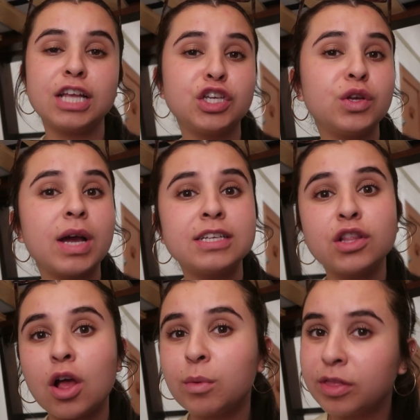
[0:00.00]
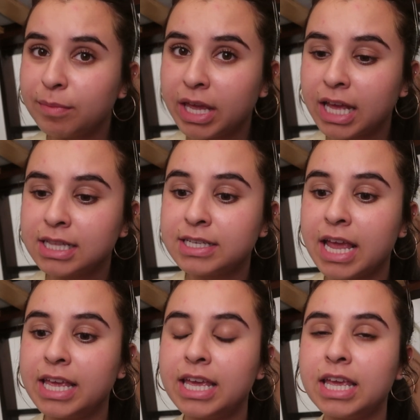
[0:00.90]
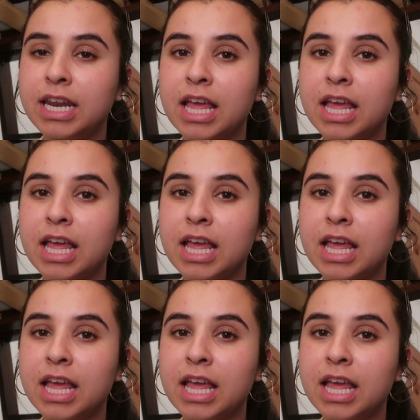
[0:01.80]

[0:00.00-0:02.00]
I took you guys along with me in taking